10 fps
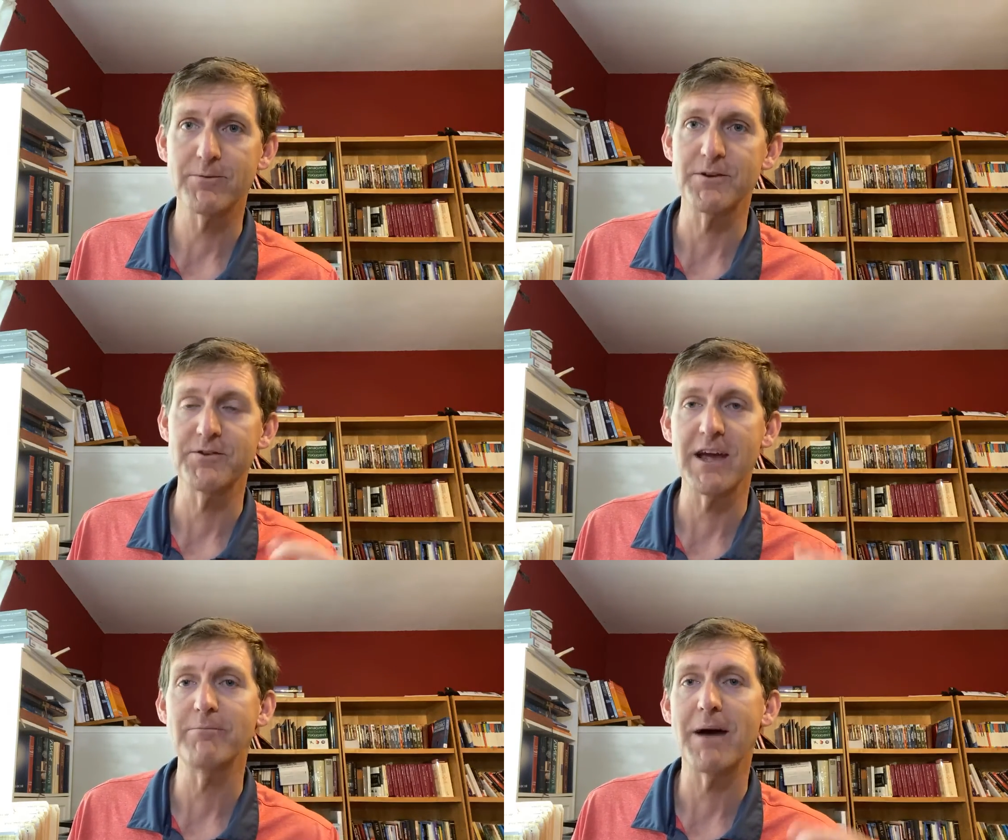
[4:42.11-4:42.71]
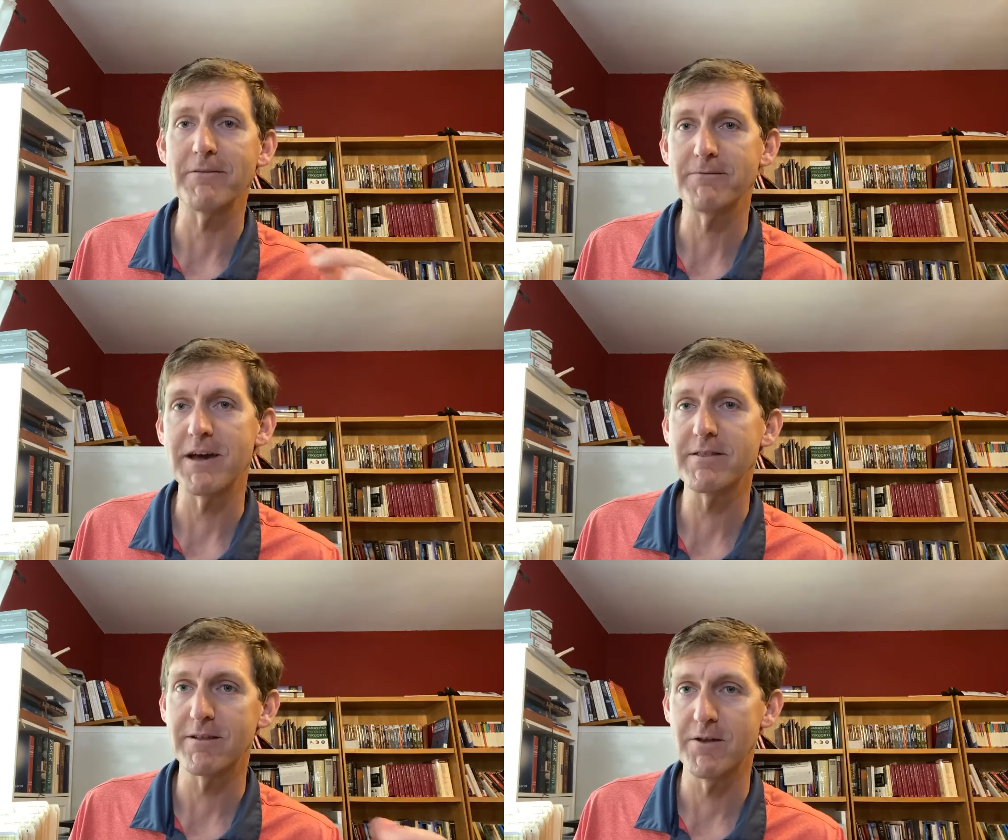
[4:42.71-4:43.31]
We're saved by
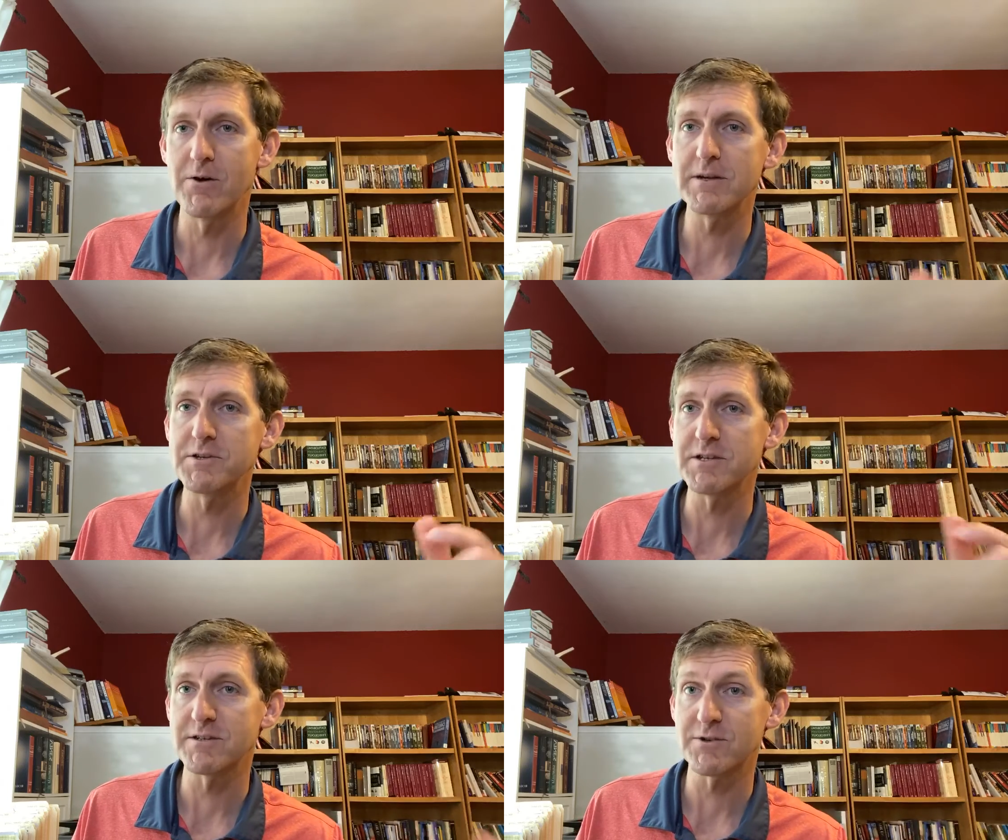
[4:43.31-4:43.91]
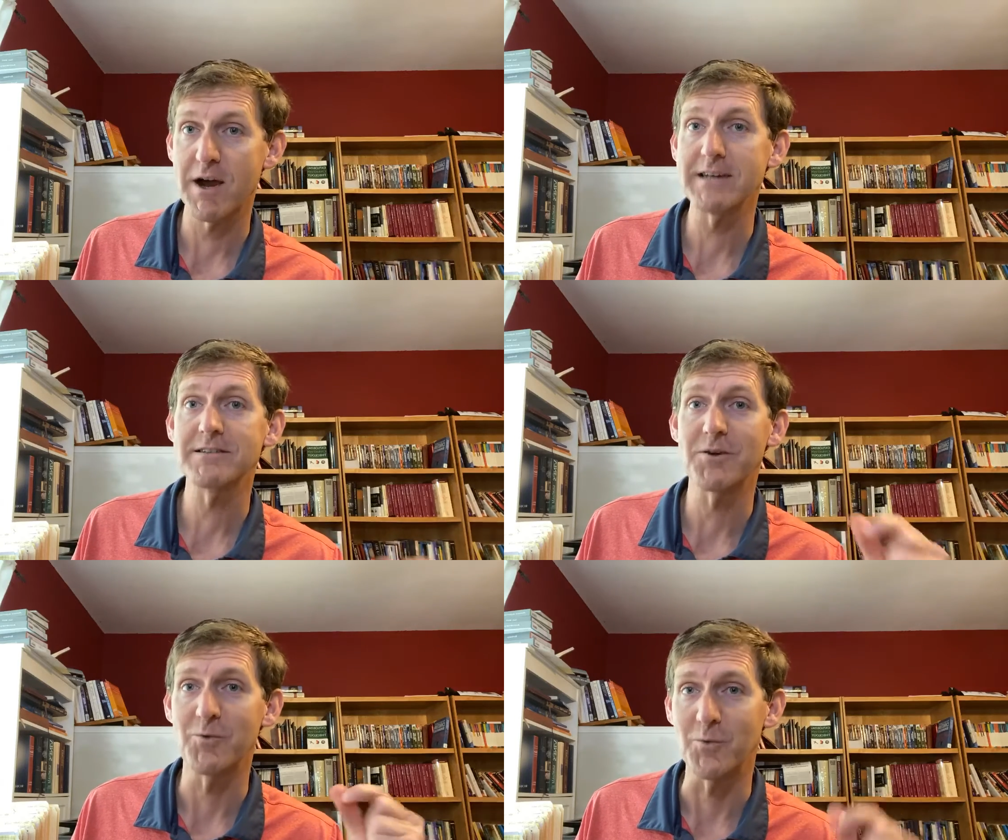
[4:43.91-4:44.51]
faith alone in Jesus
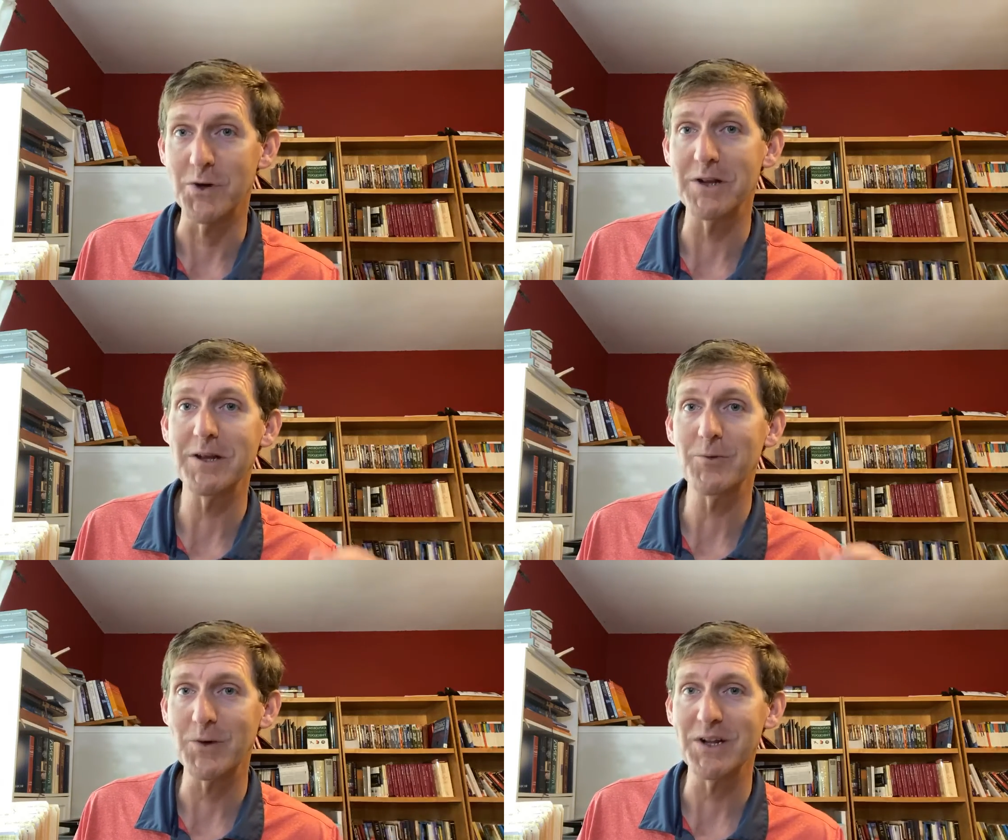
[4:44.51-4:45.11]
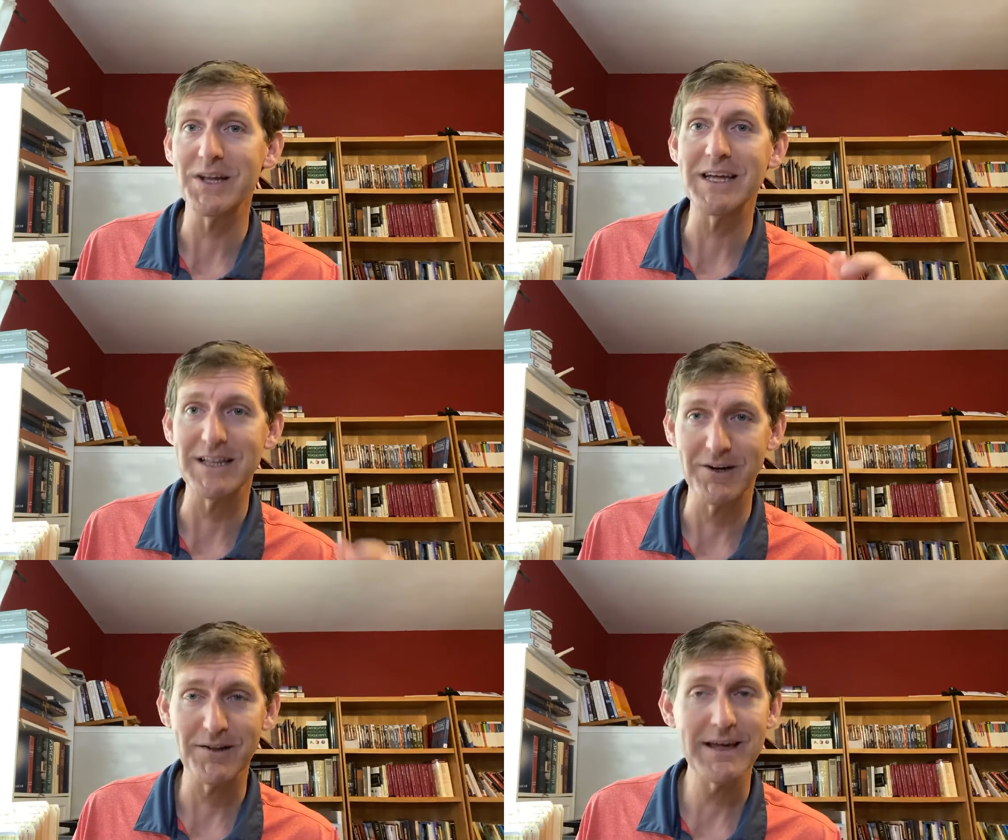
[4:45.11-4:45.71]
Christ really, really
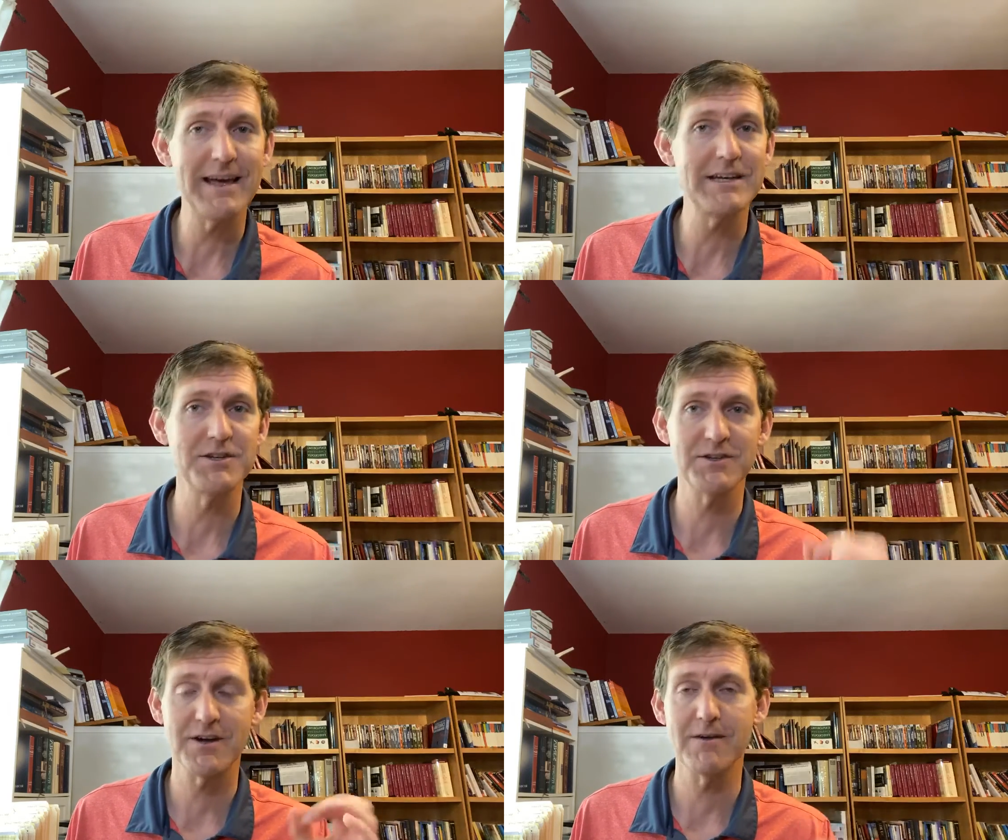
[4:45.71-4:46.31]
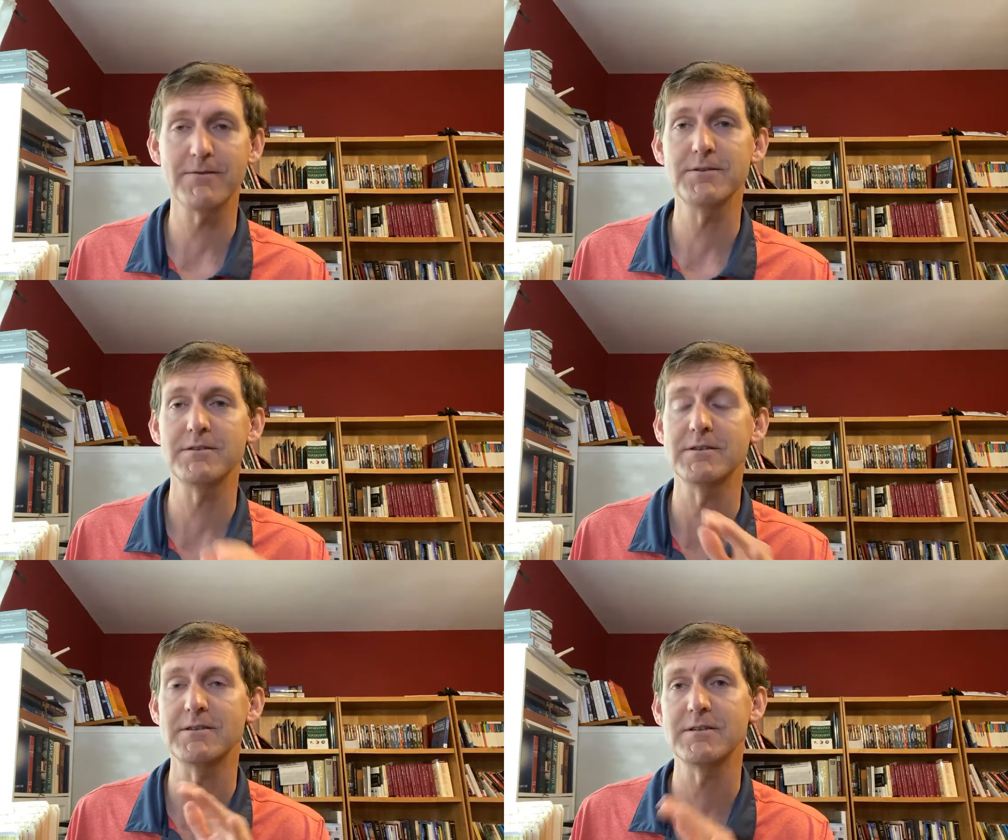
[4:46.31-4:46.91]
clearly. It just covers
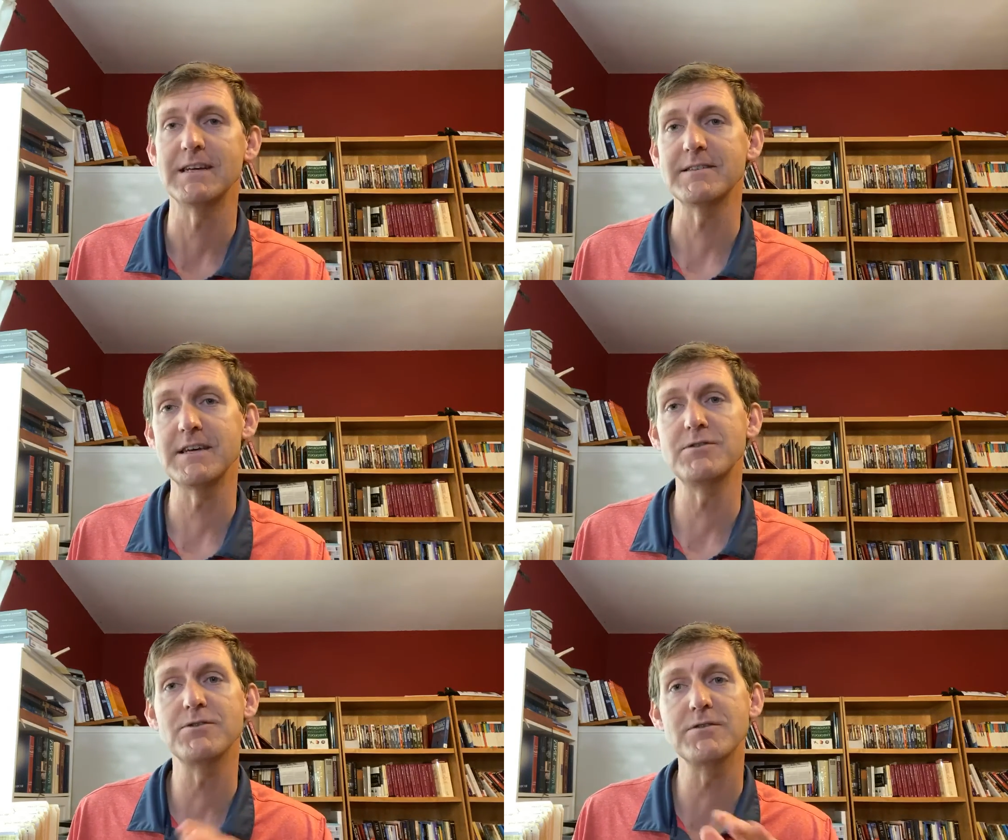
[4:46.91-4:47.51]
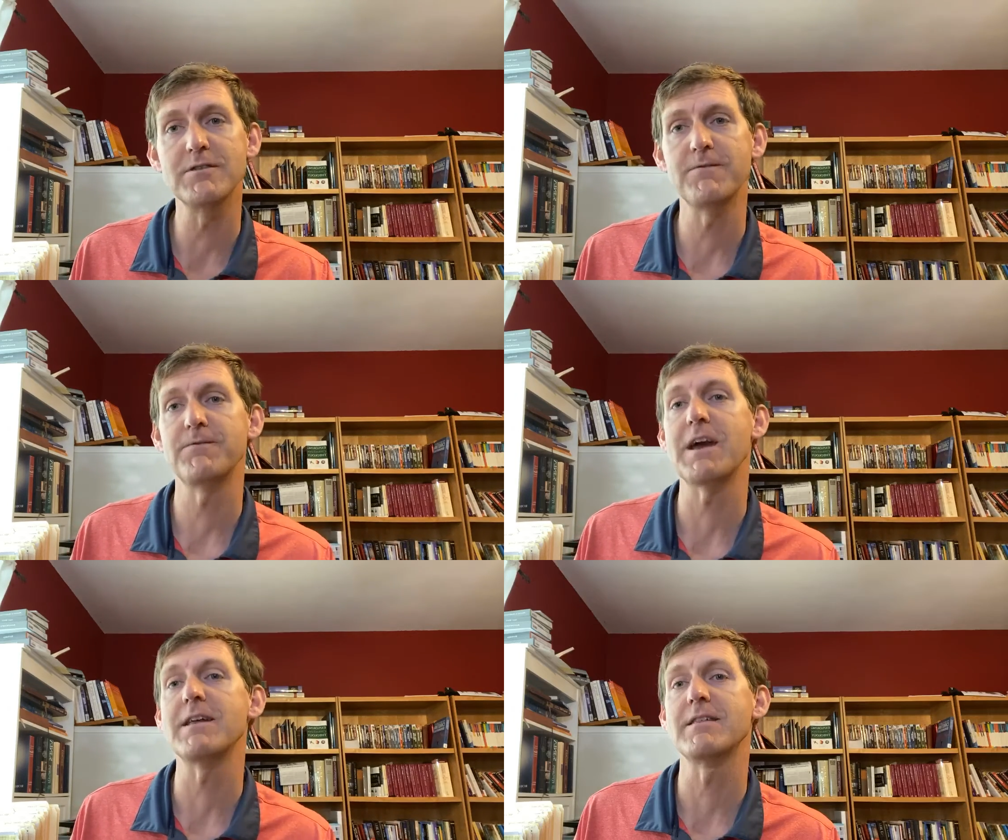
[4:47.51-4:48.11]
the essentials of the
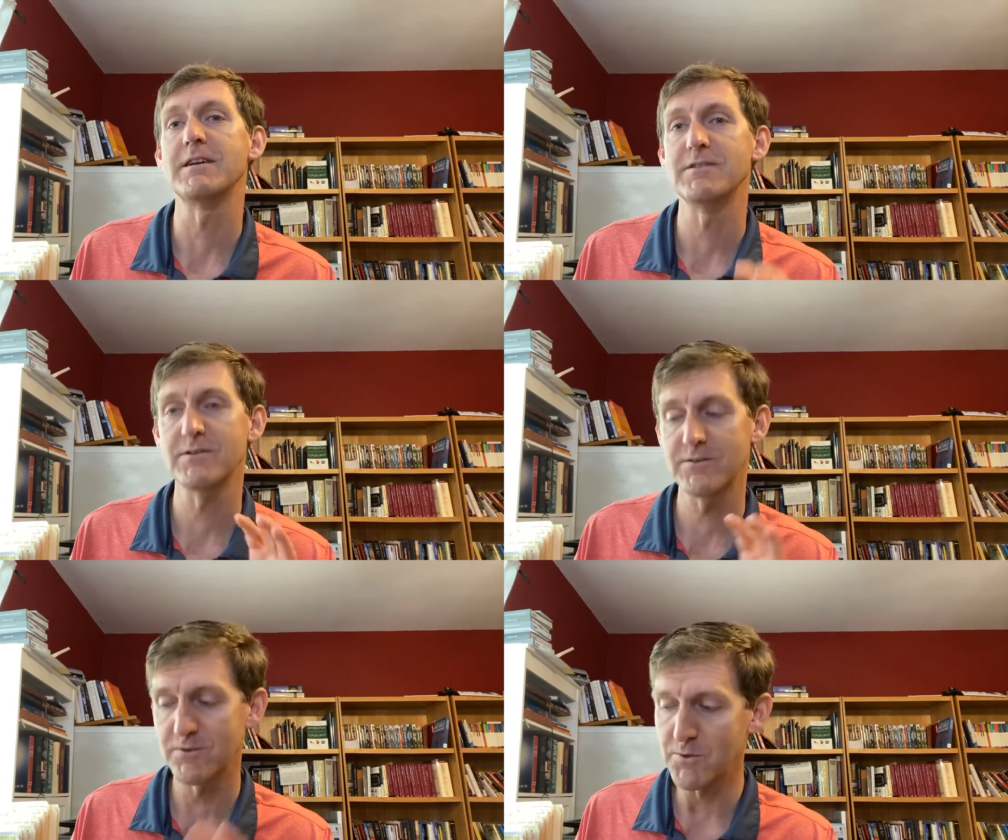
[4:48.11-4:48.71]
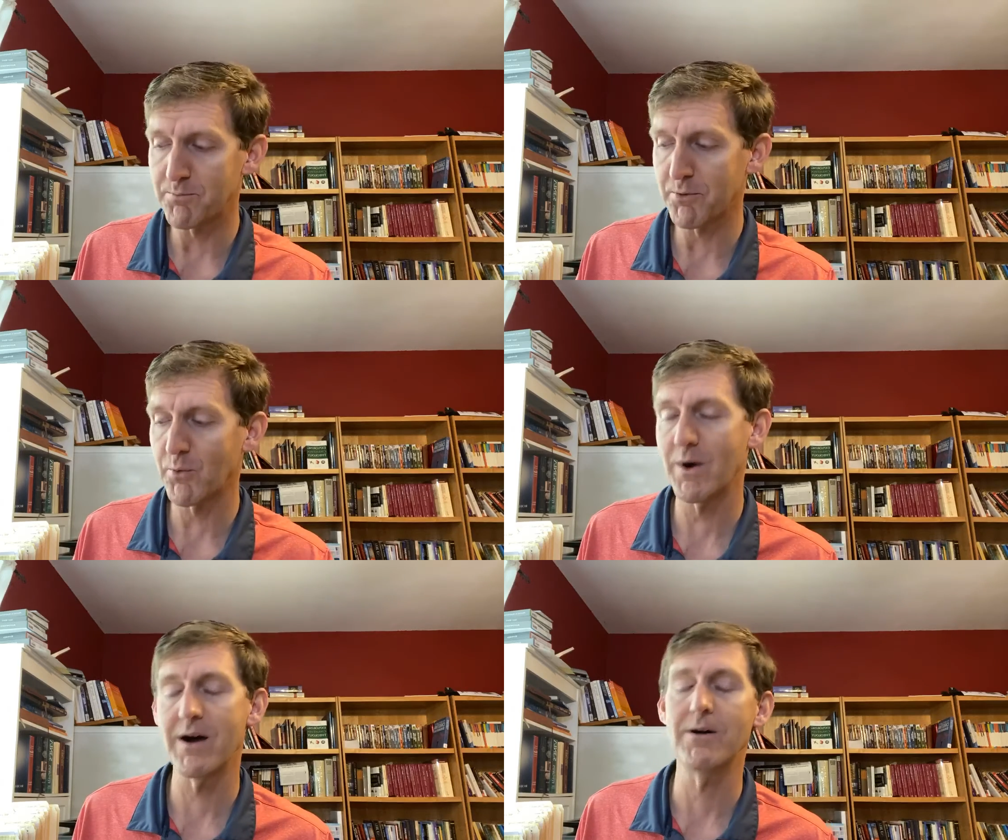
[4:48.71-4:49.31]
faith super
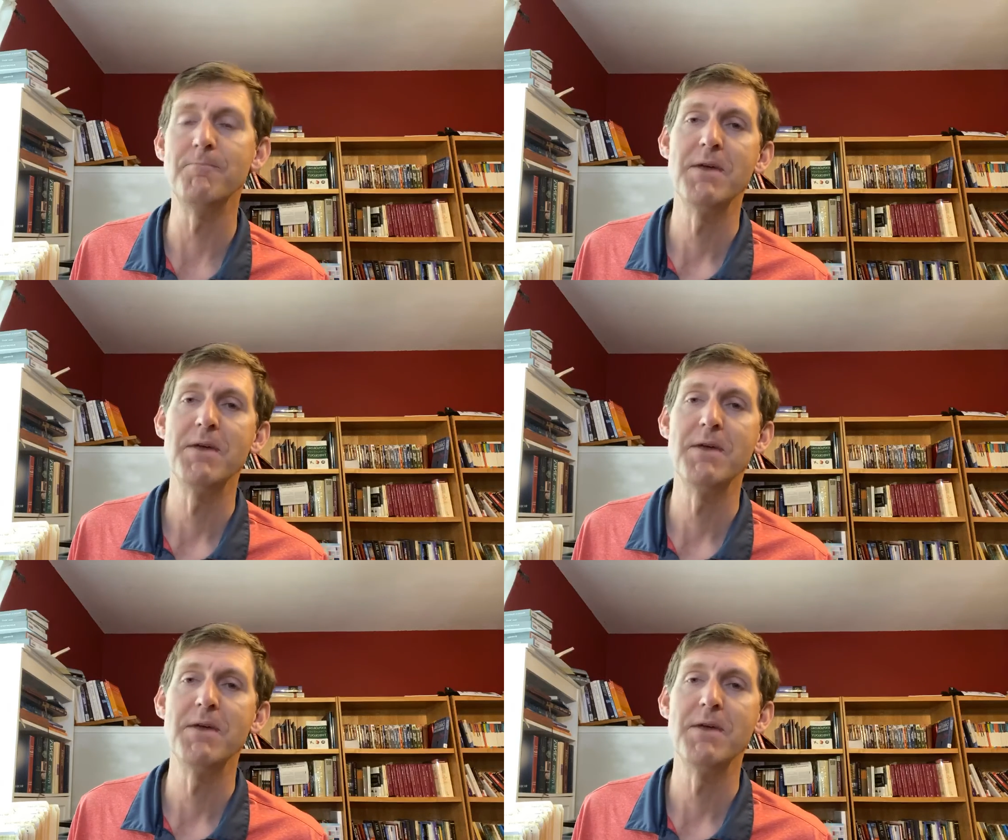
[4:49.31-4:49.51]
well.